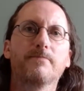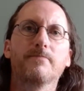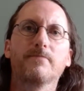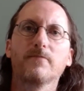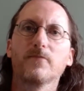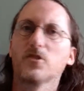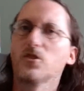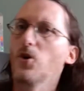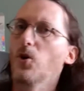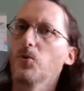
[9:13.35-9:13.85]

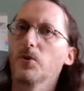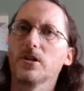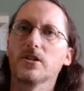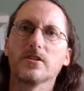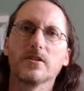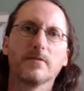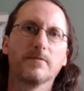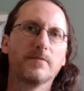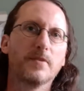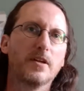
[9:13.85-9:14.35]
There's no
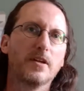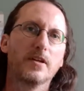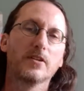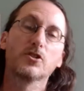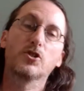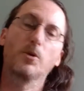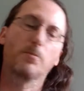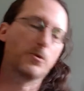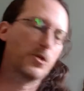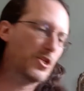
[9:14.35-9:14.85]
reason.
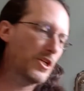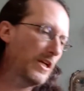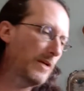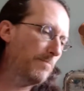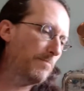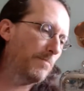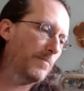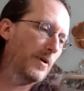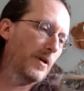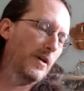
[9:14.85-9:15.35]
Super
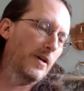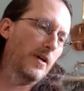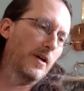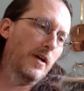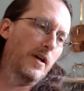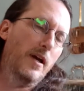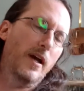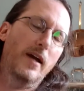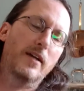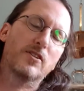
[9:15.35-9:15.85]
cheap
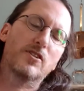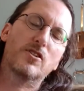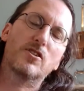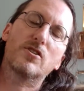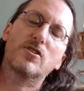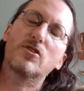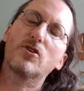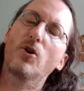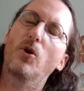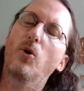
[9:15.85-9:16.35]
and
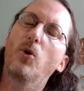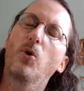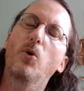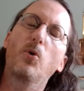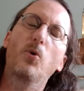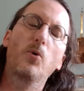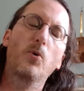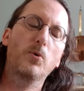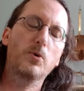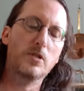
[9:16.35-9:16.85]

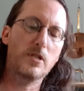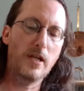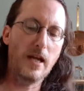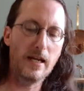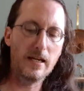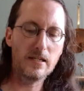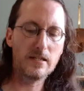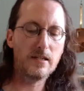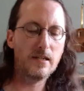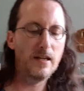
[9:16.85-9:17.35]
so
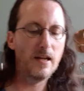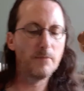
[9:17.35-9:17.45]
tasty.